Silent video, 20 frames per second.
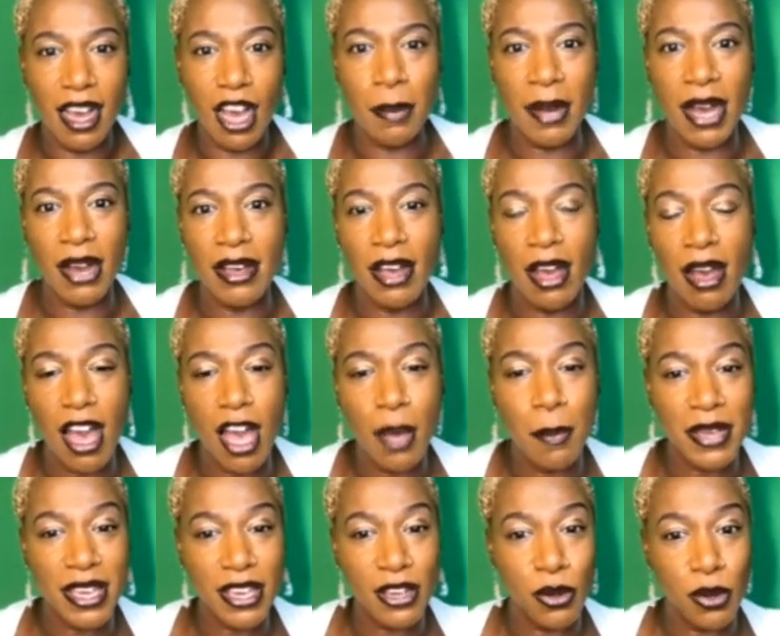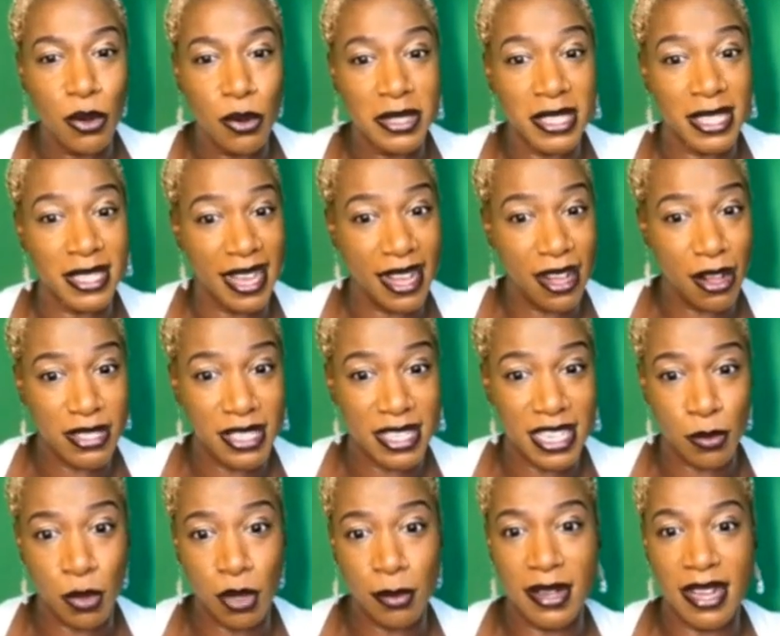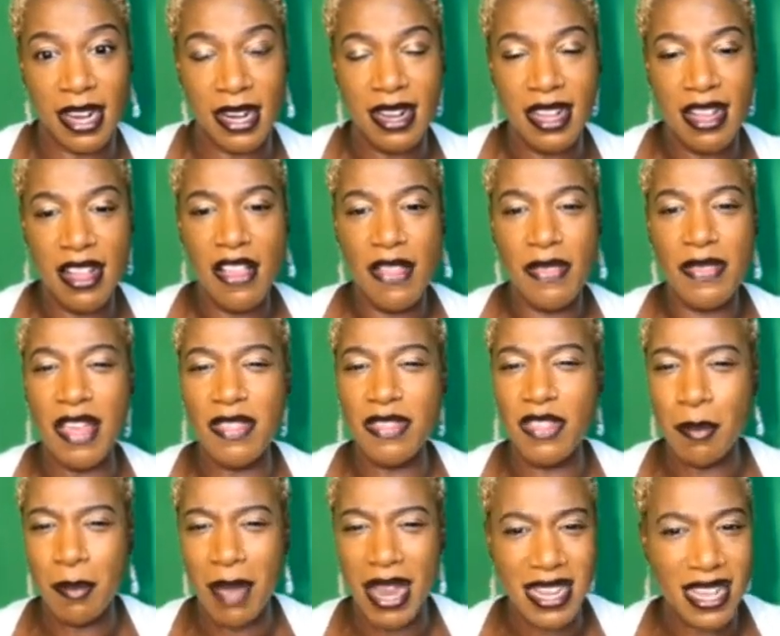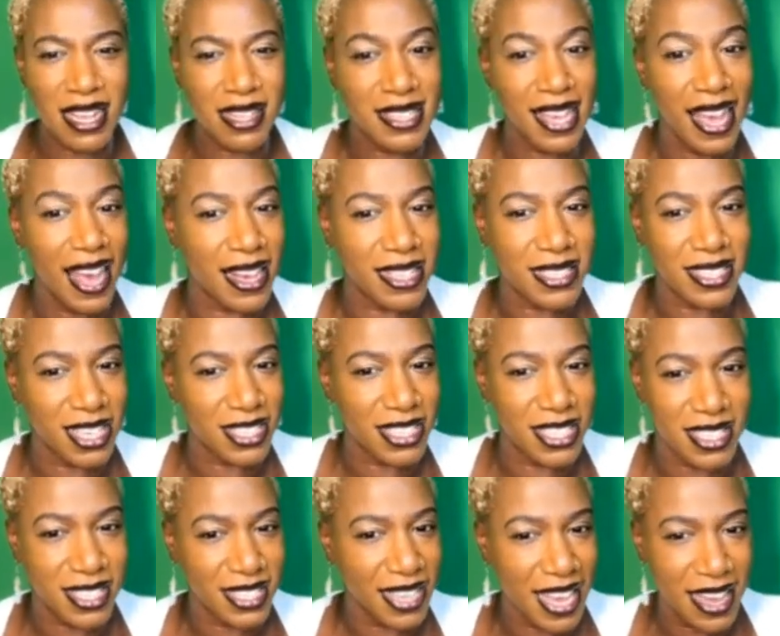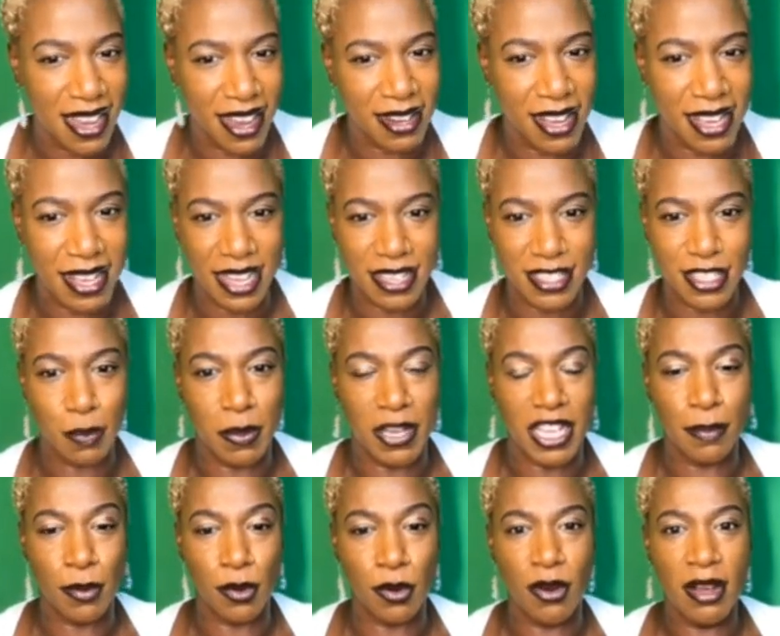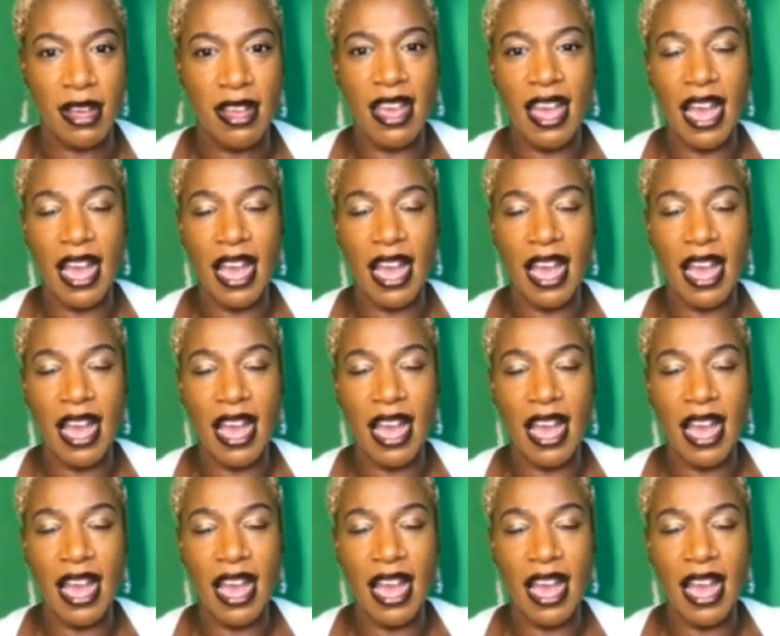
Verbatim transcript: about her being called an elderly woman than the many attacks that she's taken against people.